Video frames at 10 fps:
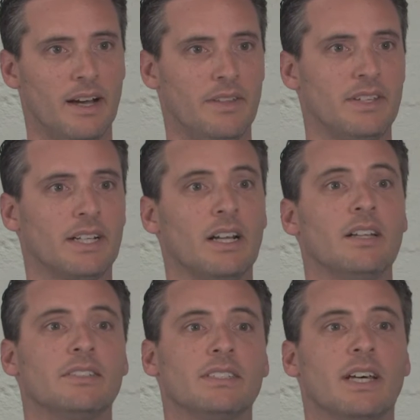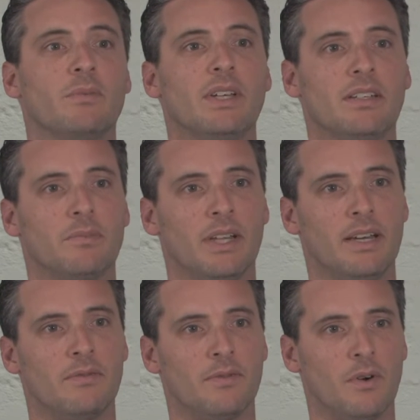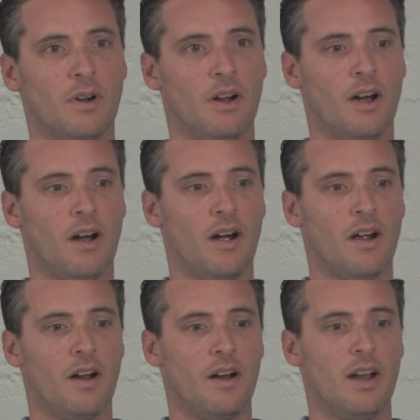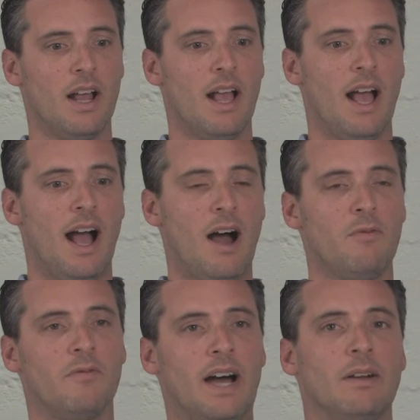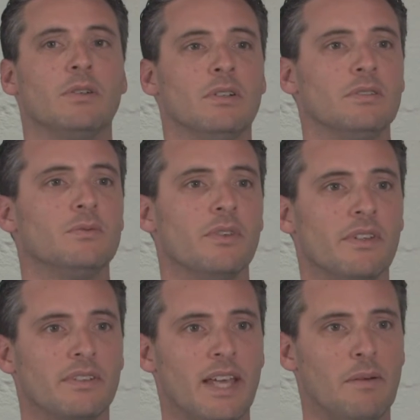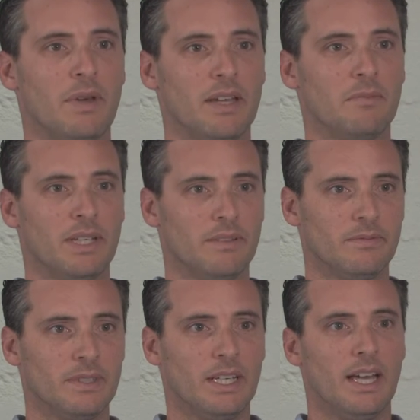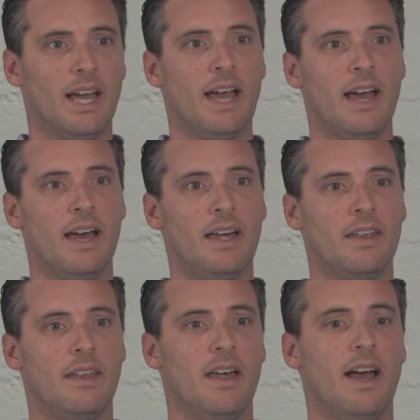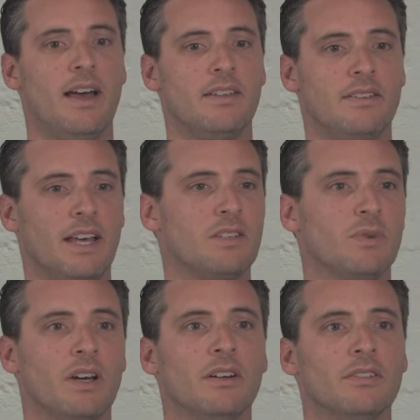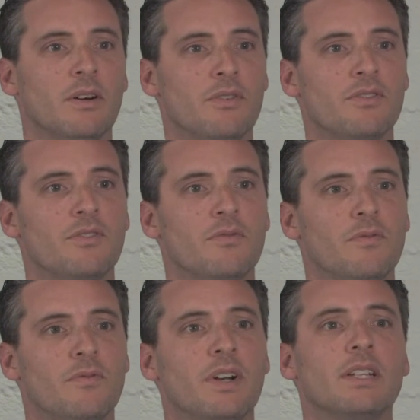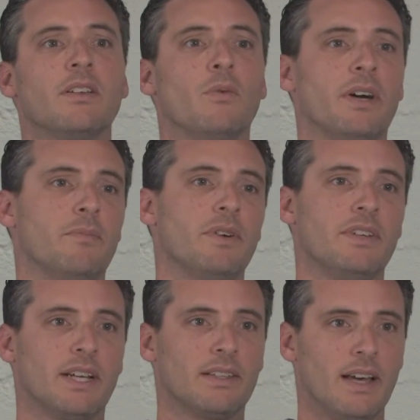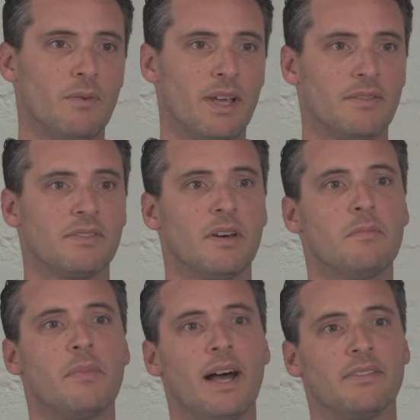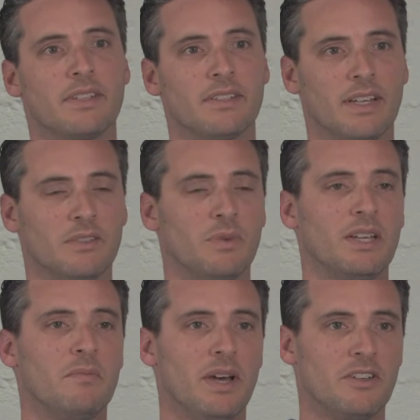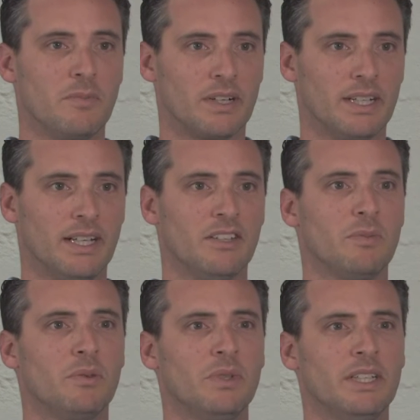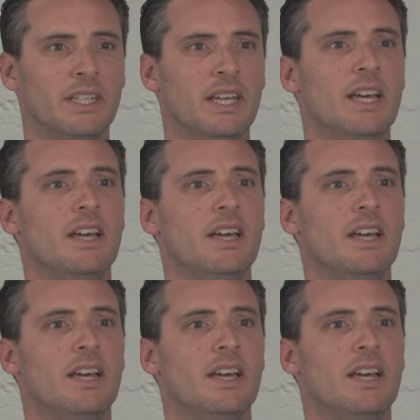on the technology side we need to plan for are how viral will this campaign be? And as we all know, there's very little way to predict that. We have some past success we can benchmark against, but really